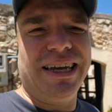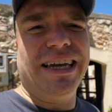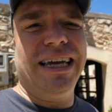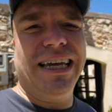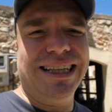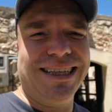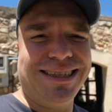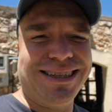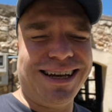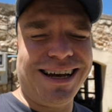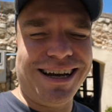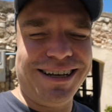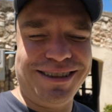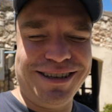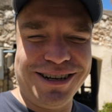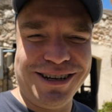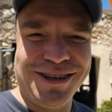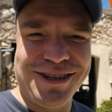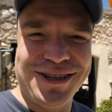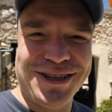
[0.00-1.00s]
inside
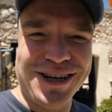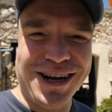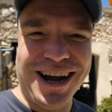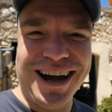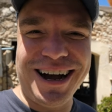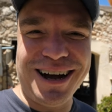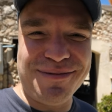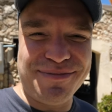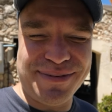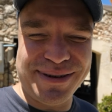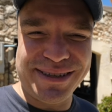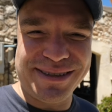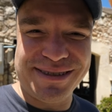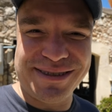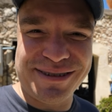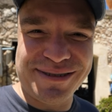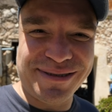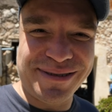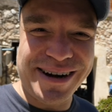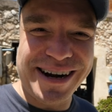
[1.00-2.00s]
the shop it's
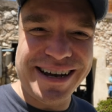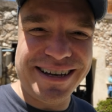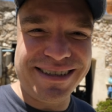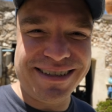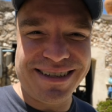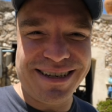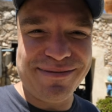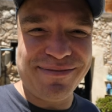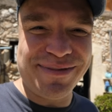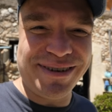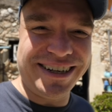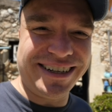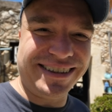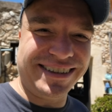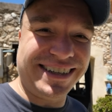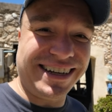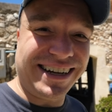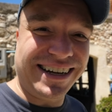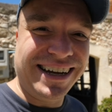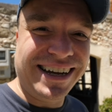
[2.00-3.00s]
crazy
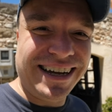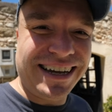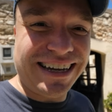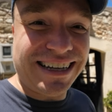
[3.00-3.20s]
but uh,